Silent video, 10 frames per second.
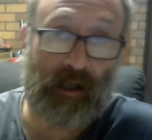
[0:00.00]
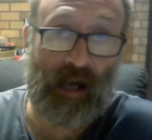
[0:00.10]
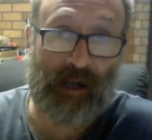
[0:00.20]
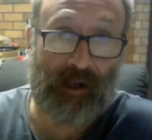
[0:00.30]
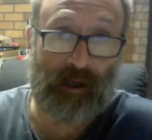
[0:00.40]
and
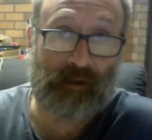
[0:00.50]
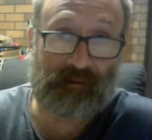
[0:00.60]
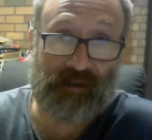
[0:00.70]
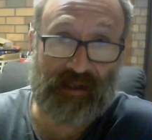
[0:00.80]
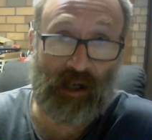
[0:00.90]
KDE,
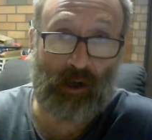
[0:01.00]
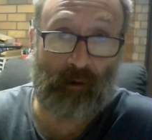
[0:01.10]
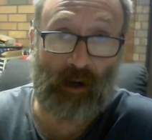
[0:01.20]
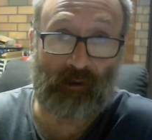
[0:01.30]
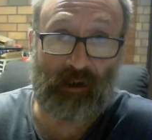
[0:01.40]
because it was the
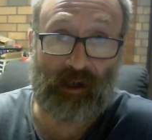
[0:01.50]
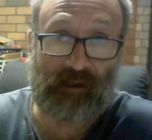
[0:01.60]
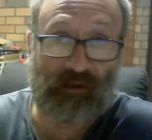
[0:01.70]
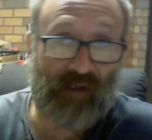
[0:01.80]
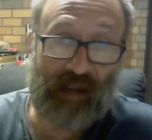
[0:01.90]
only way I was going to
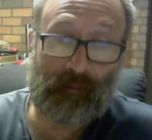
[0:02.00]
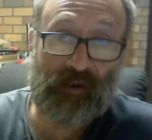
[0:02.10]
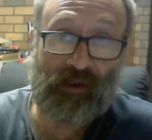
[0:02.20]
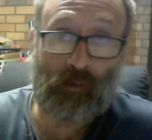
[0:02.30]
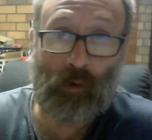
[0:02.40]
get the damn
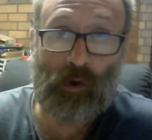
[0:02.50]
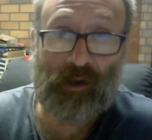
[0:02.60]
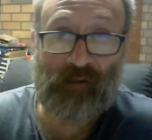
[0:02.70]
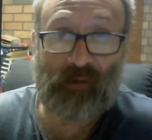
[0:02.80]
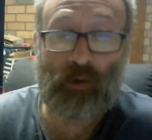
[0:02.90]
thing to
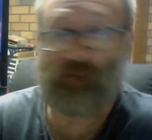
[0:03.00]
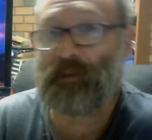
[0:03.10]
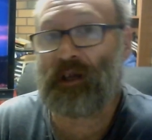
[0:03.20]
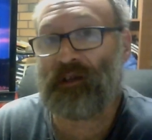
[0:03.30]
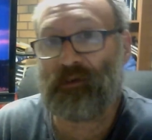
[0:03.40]
work in the first
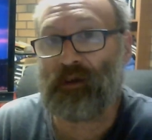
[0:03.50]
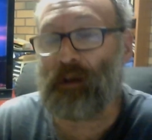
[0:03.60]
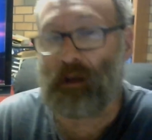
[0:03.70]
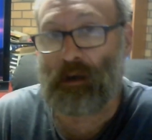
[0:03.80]
place,